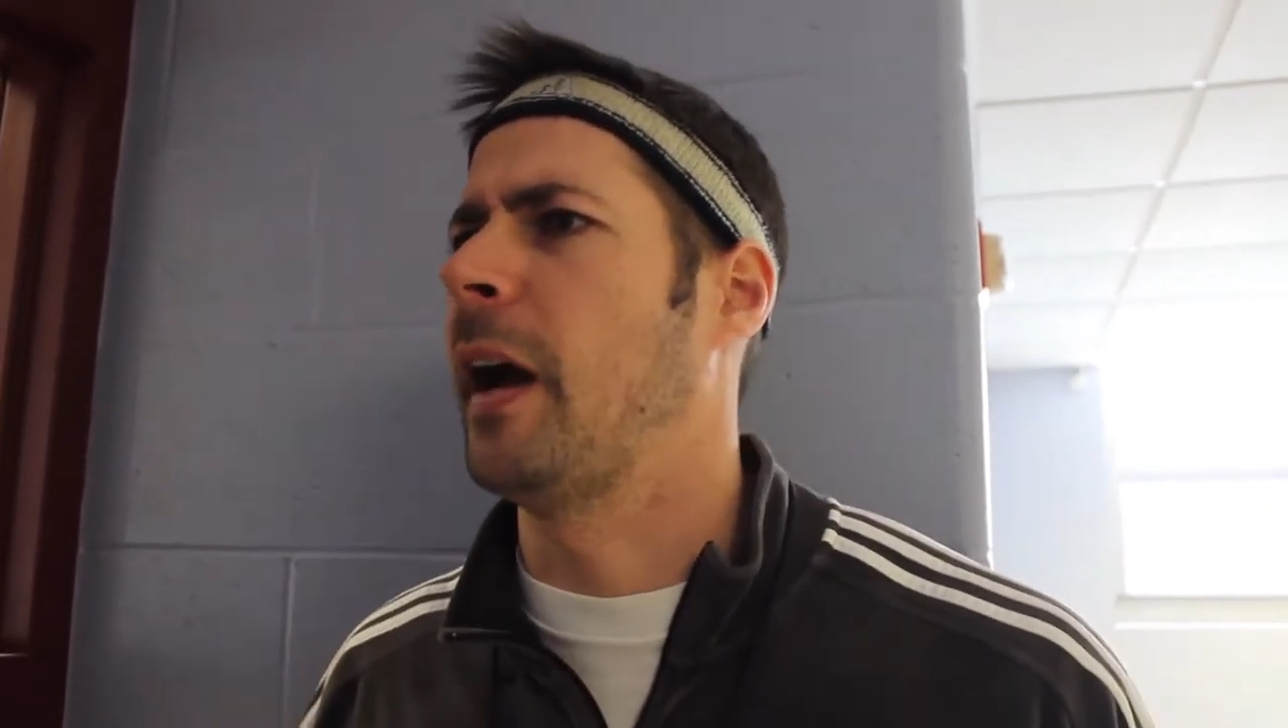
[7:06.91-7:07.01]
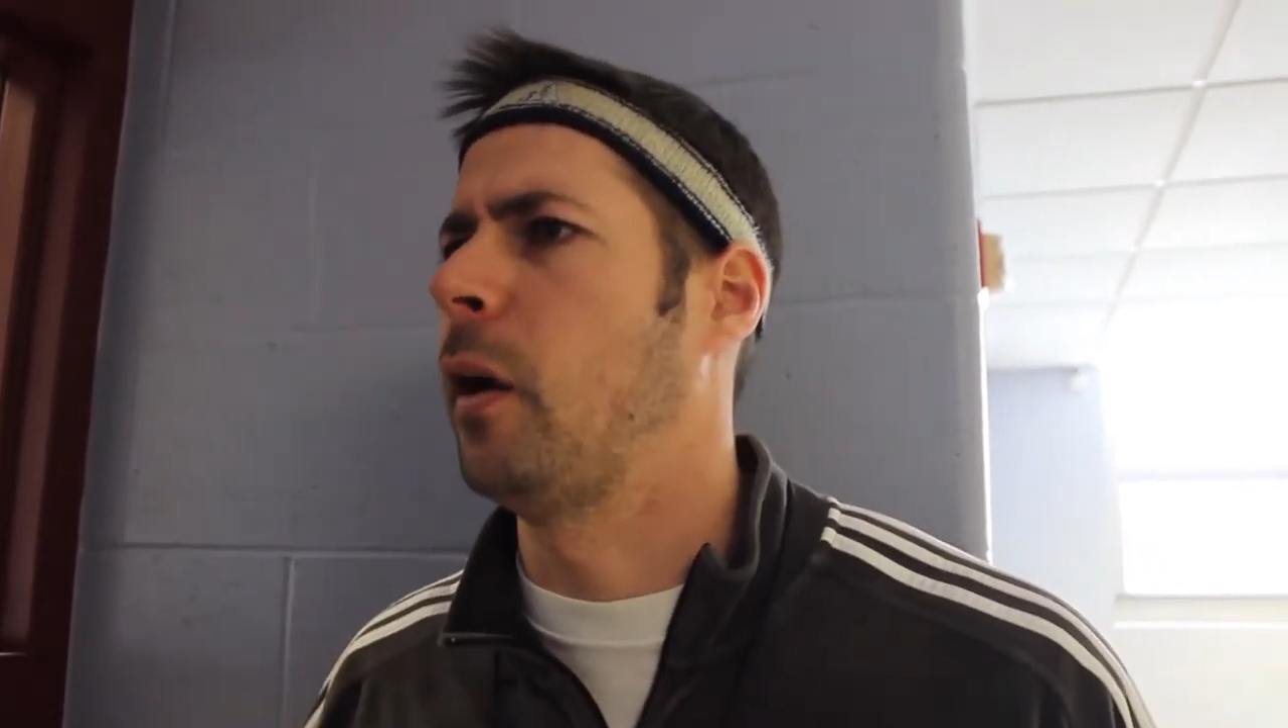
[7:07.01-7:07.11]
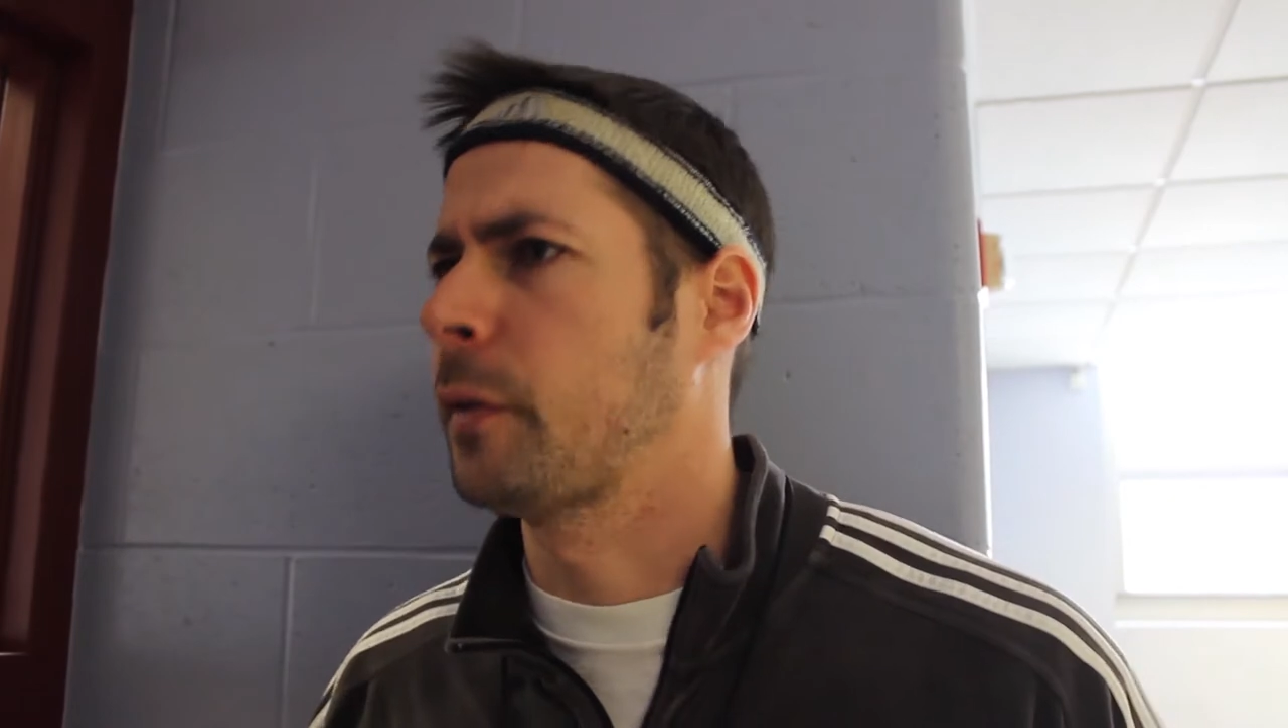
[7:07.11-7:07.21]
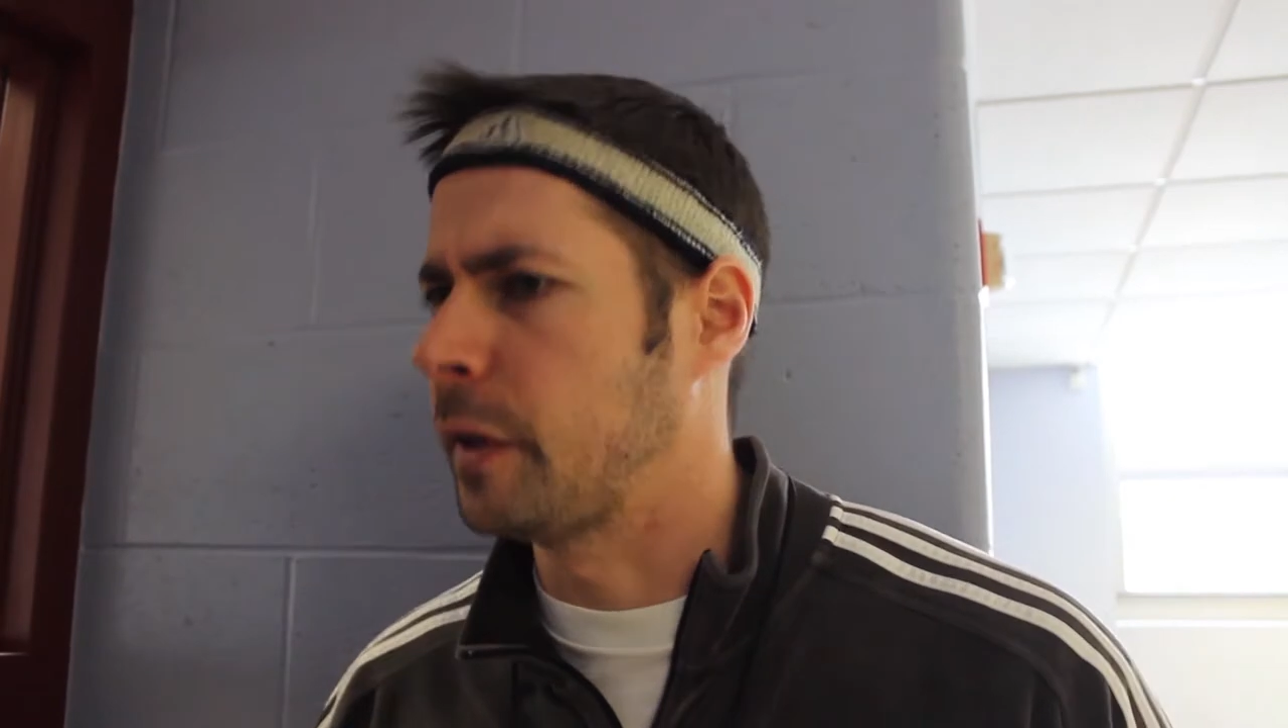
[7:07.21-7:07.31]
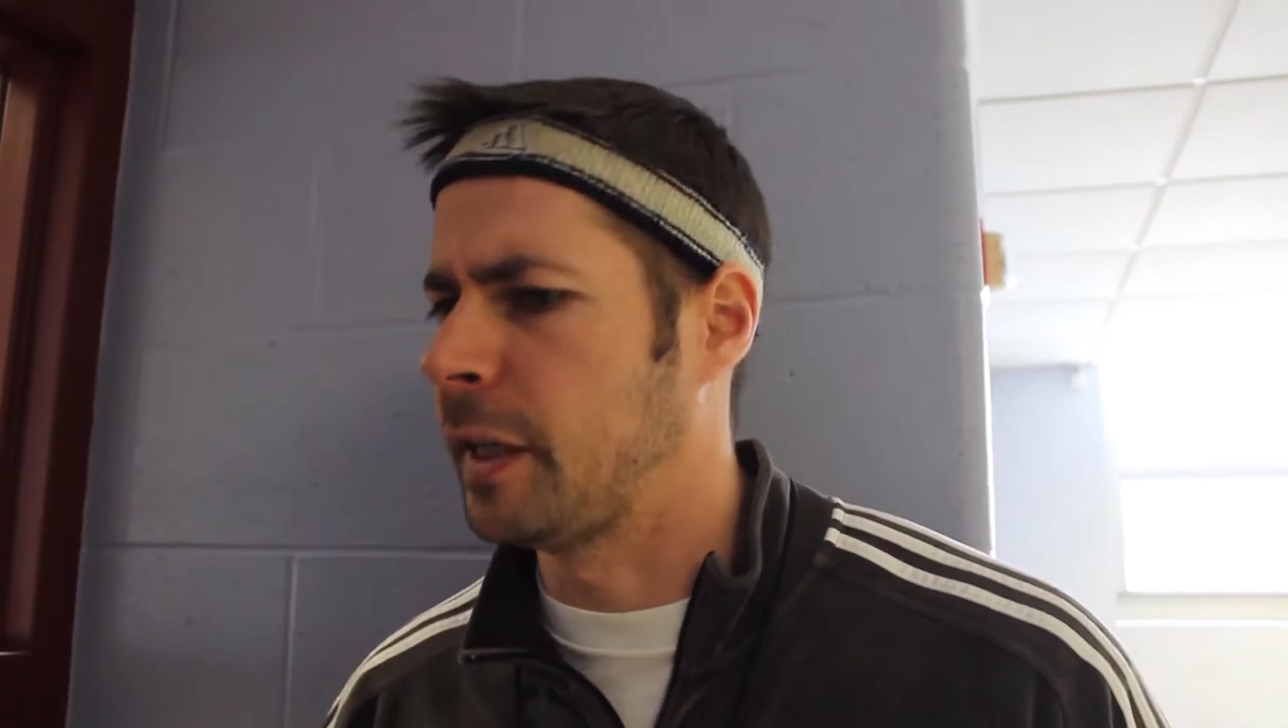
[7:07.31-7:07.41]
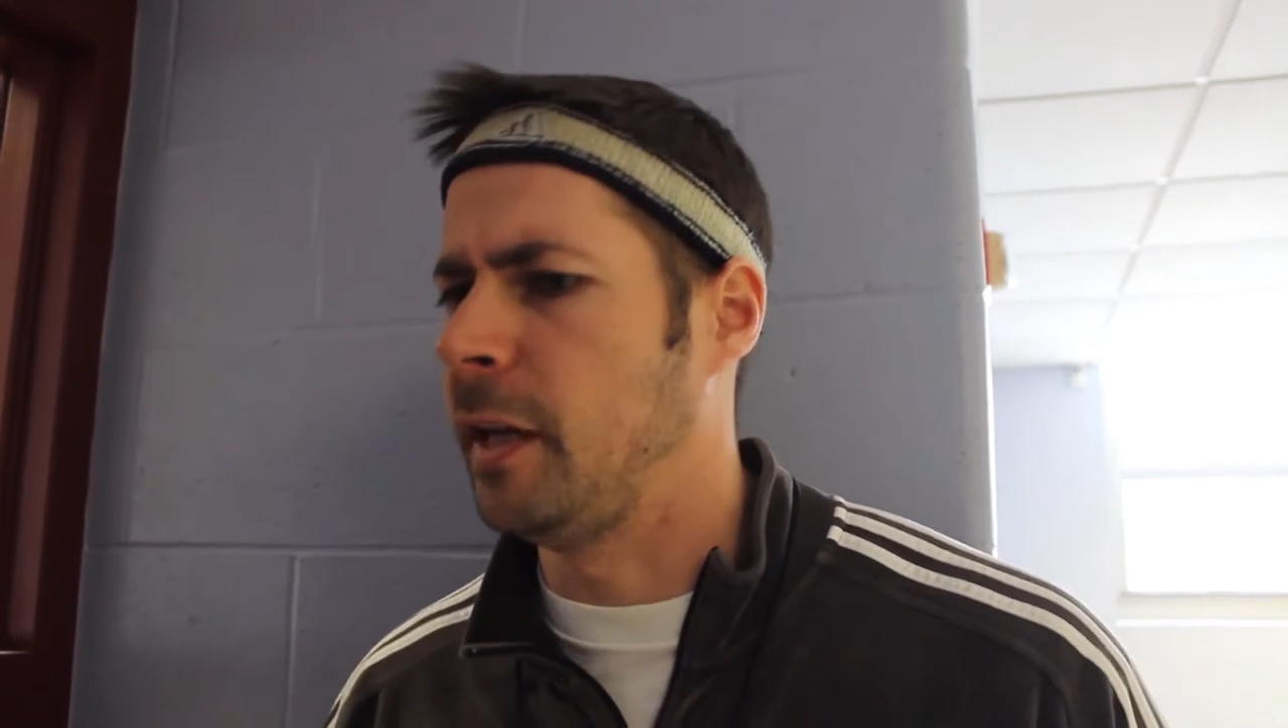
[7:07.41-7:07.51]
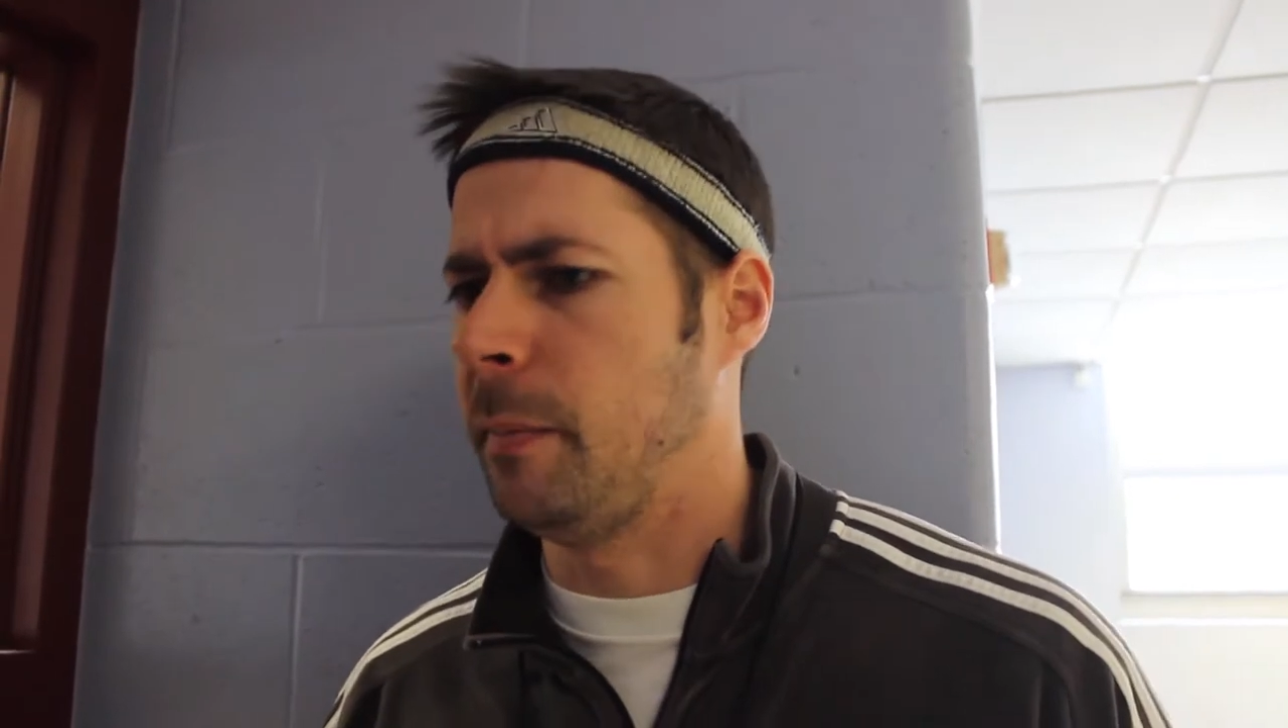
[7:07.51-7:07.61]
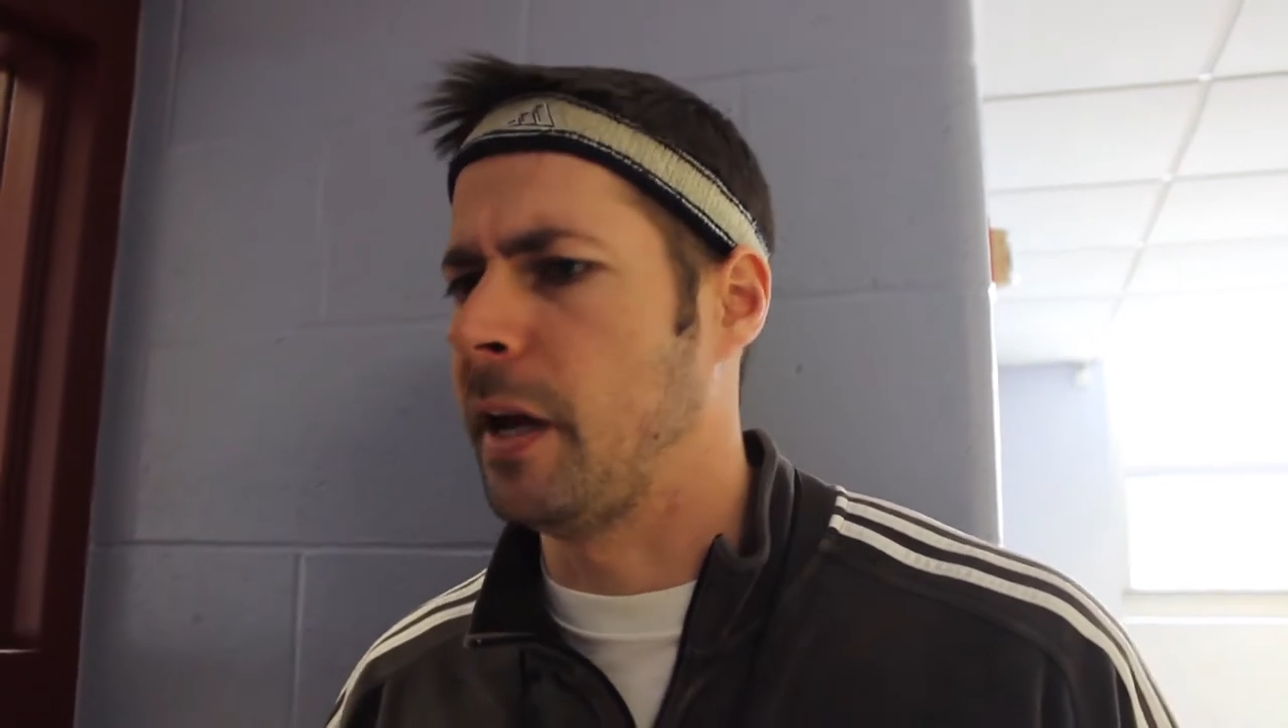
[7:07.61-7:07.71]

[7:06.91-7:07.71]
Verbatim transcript: Health could keep